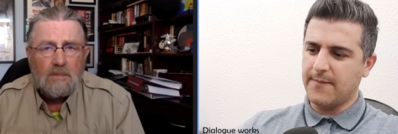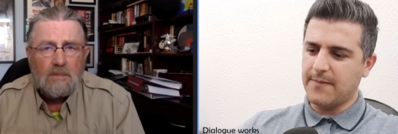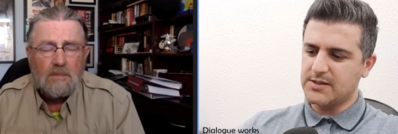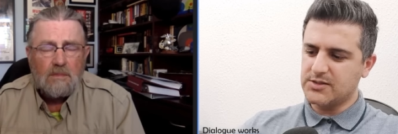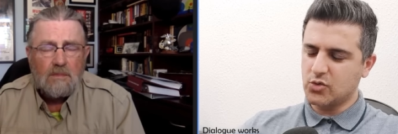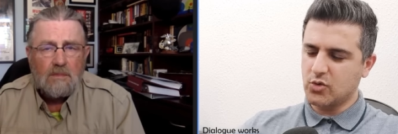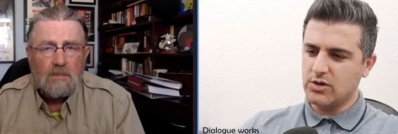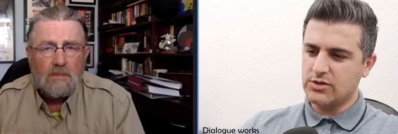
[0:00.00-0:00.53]

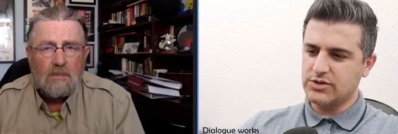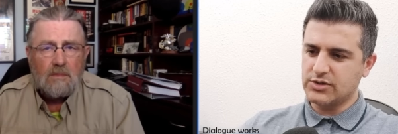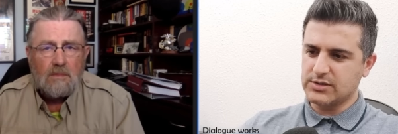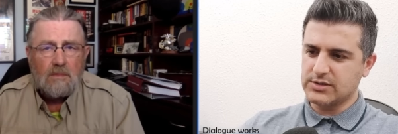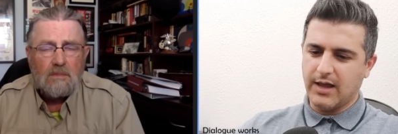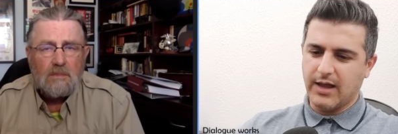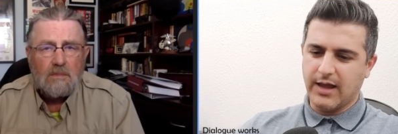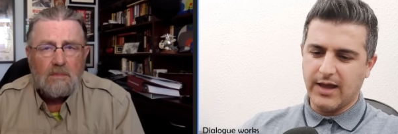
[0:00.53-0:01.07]
Speaker 1: soldiers
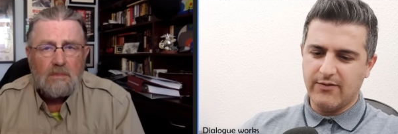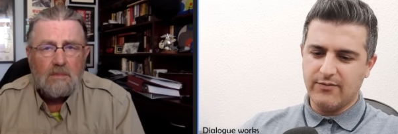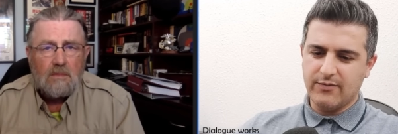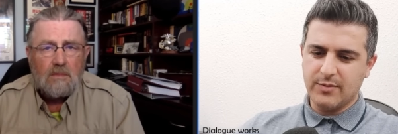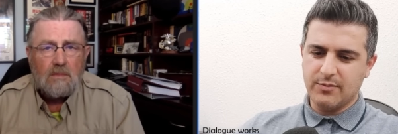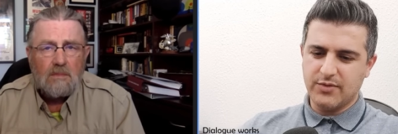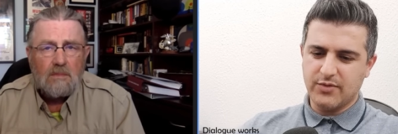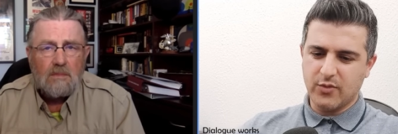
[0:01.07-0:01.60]
have been
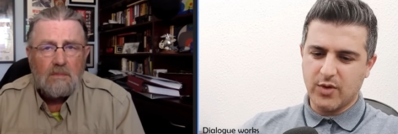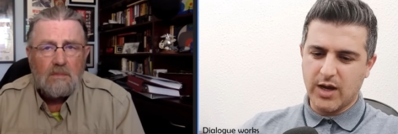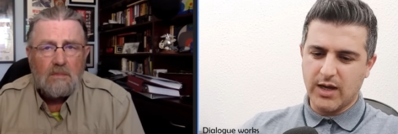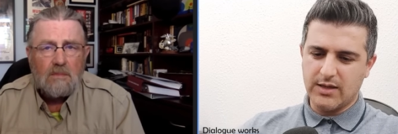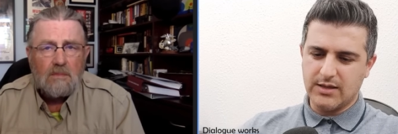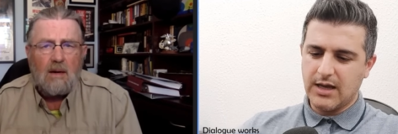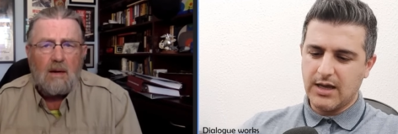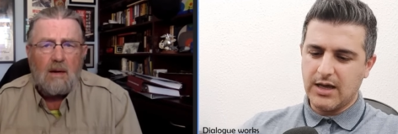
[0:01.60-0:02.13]
provided.
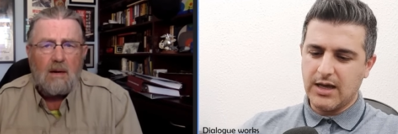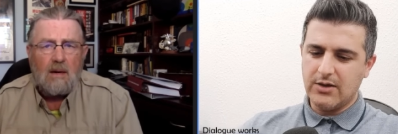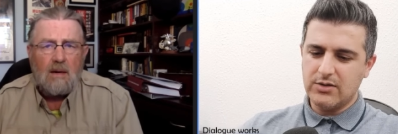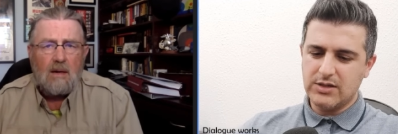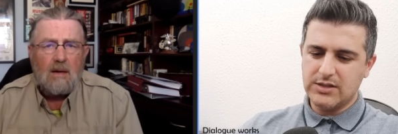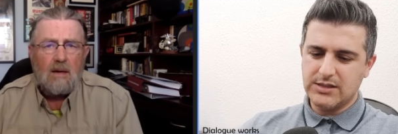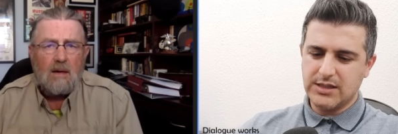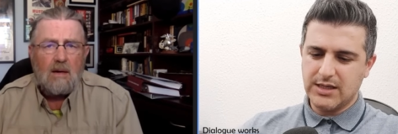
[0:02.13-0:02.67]
How do you
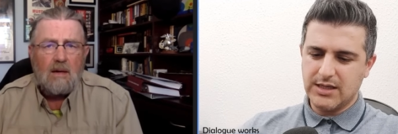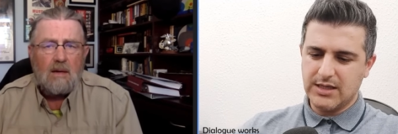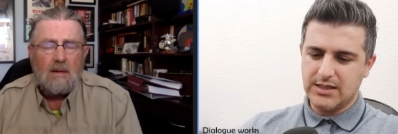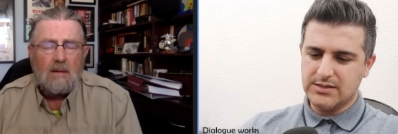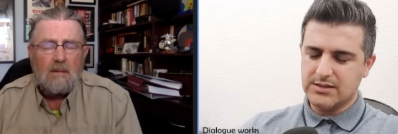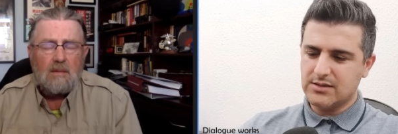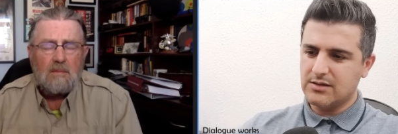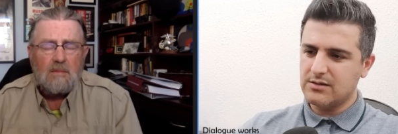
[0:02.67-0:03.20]
see this?
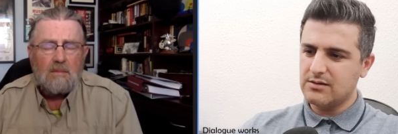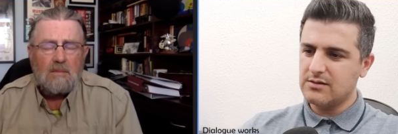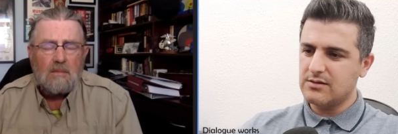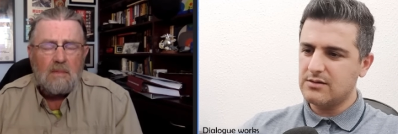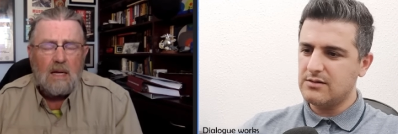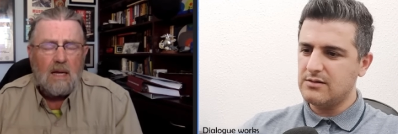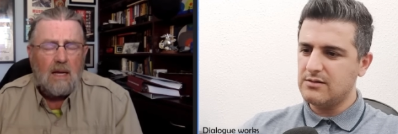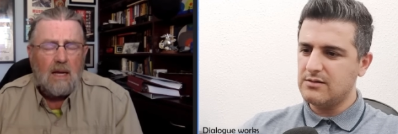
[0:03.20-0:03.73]

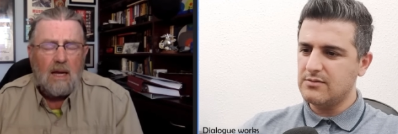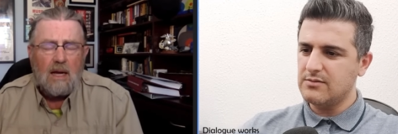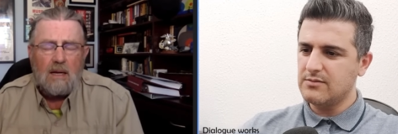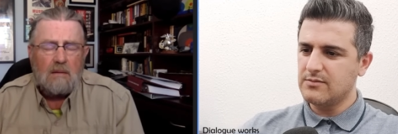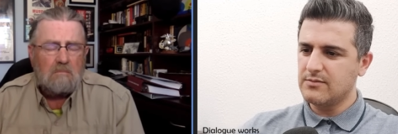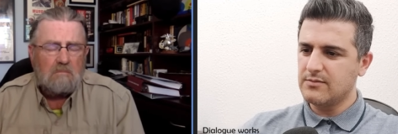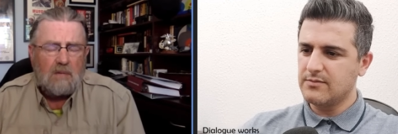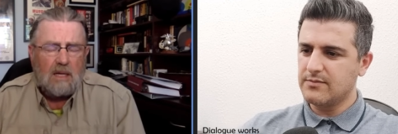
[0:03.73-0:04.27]
Speaker 2: Uh,
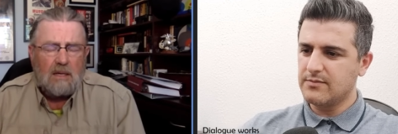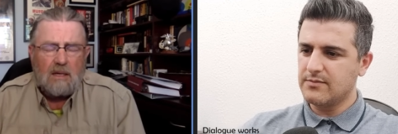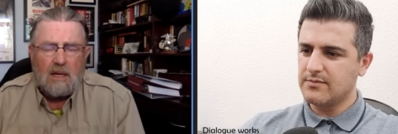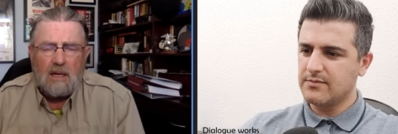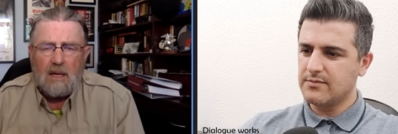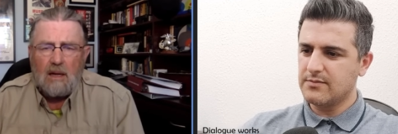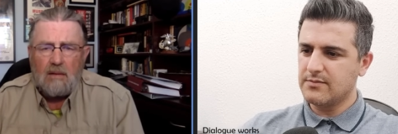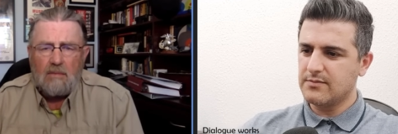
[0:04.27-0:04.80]

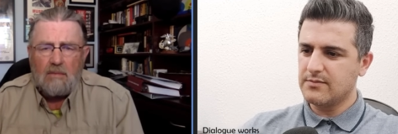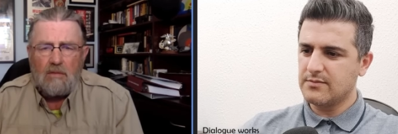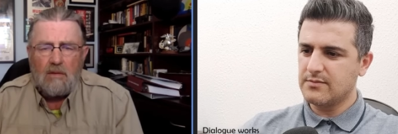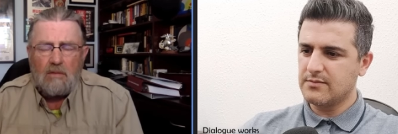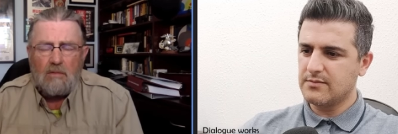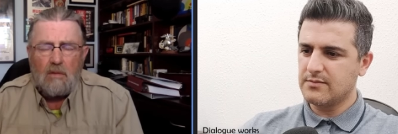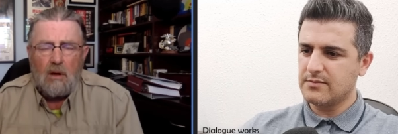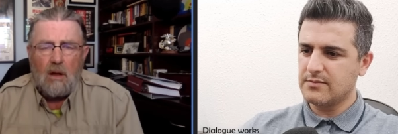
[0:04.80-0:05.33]

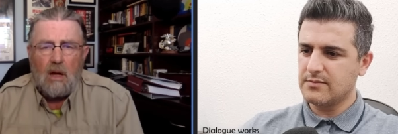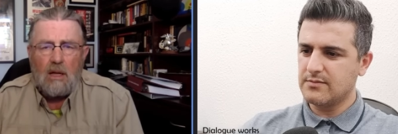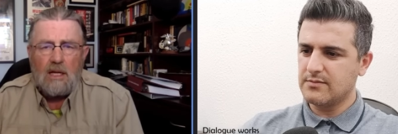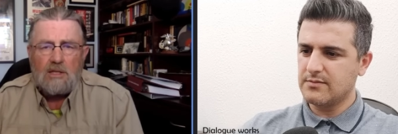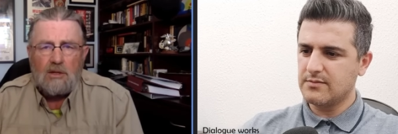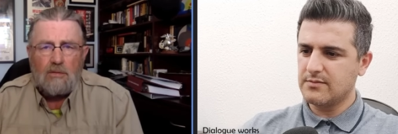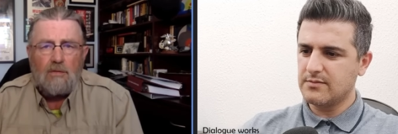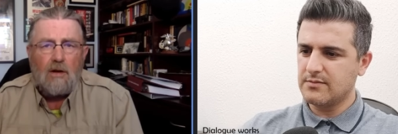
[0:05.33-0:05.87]

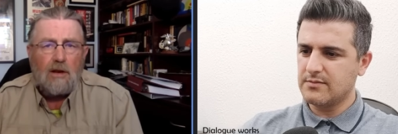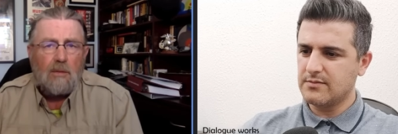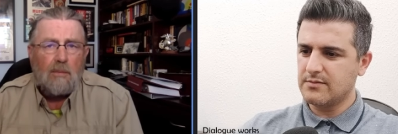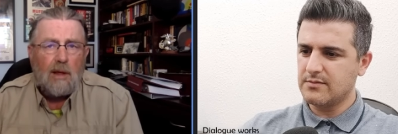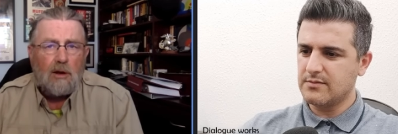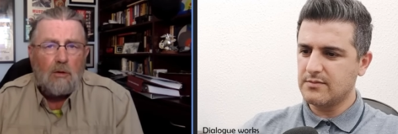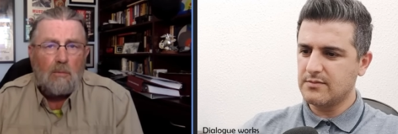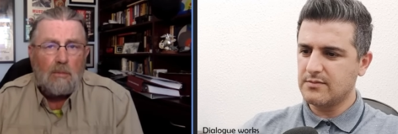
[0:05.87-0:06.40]
it's a
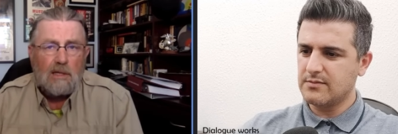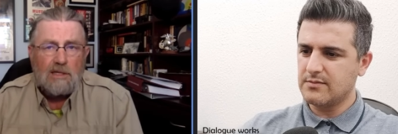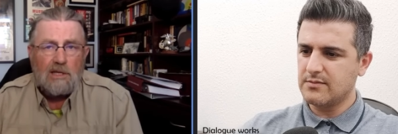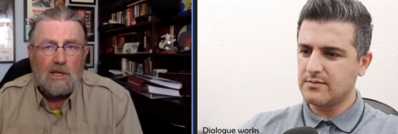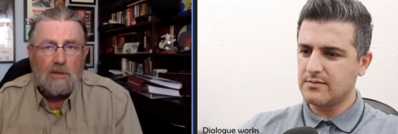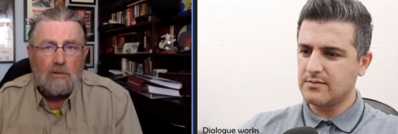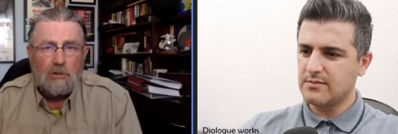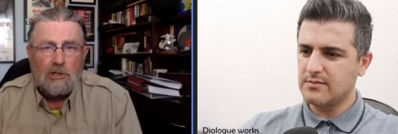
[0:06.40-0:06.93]
fundamental
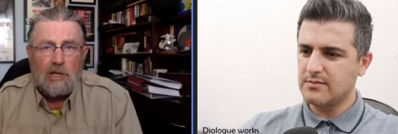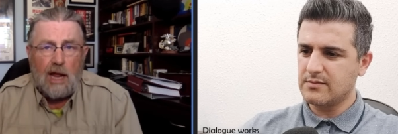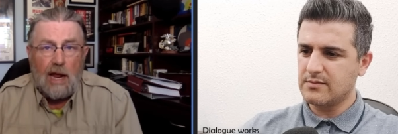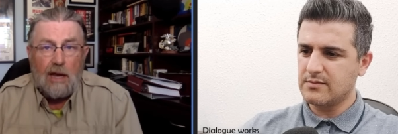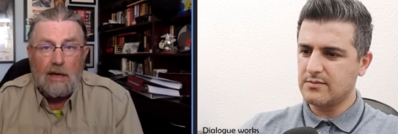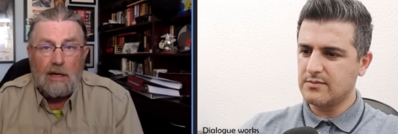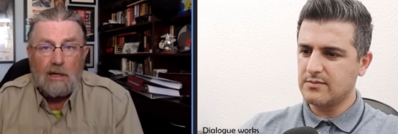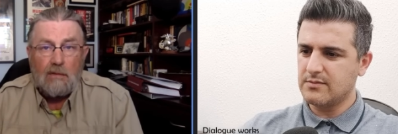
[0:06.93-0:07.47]

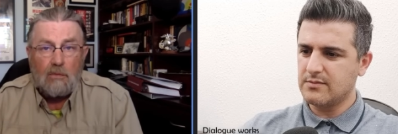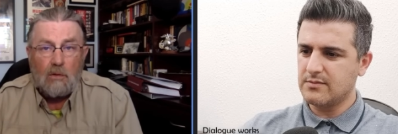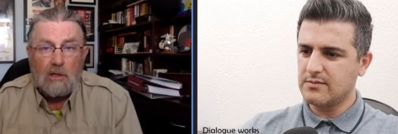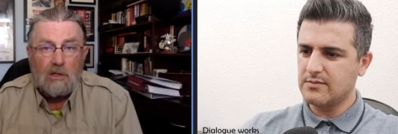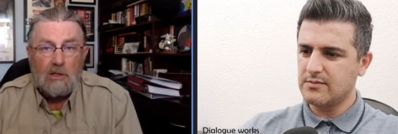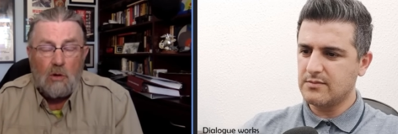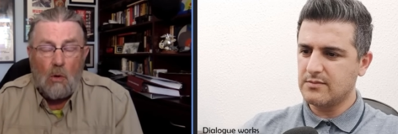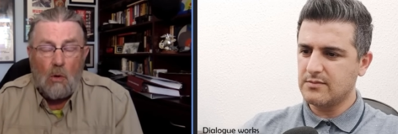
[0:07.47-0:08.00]
misunderstanding of what's
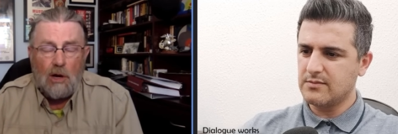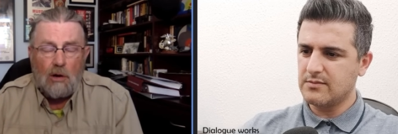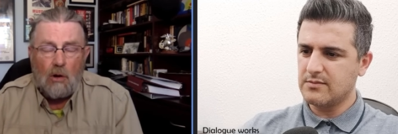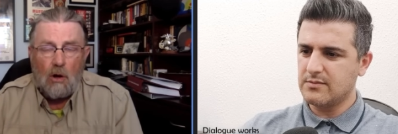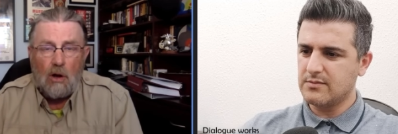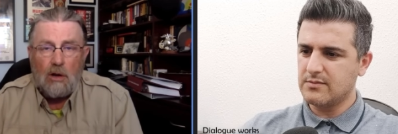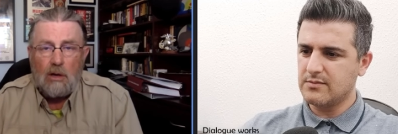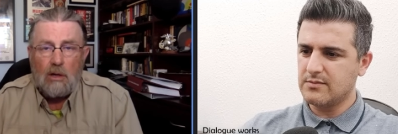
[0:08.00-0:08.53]
going
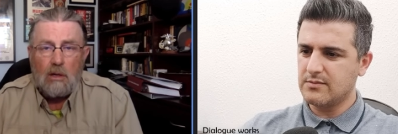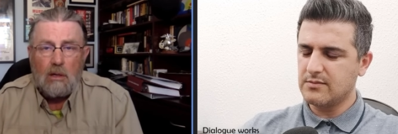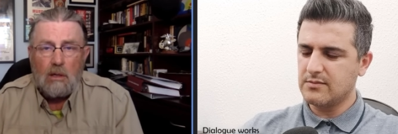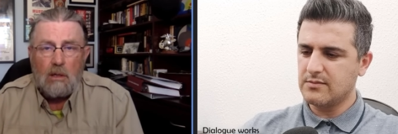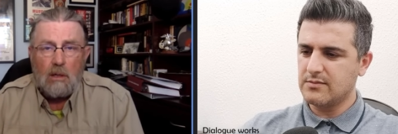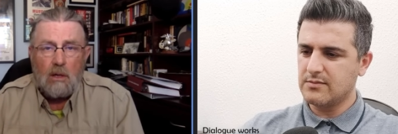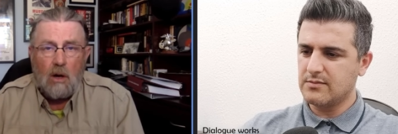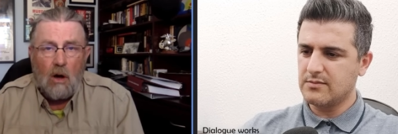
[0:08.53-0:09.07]
on
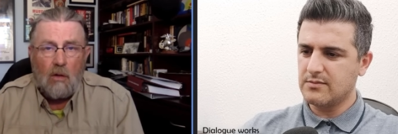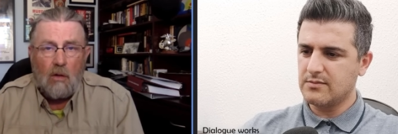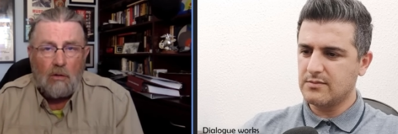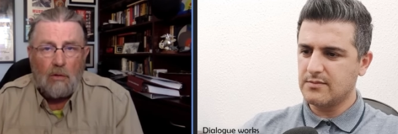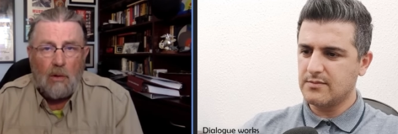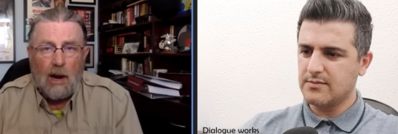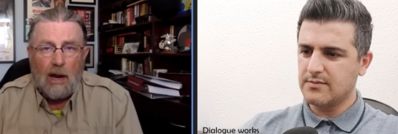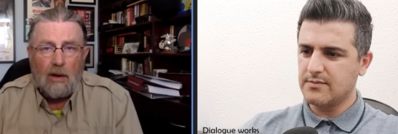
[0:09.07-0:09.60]
on the
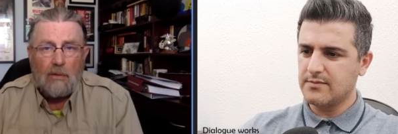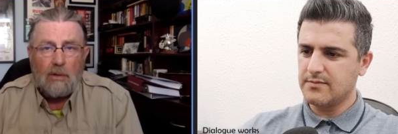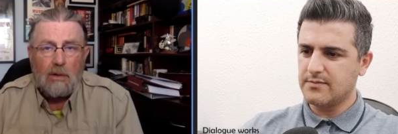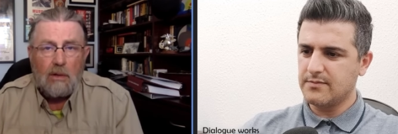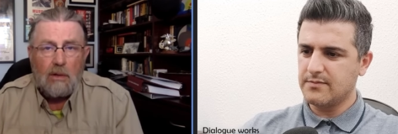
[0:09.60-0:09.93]
ground.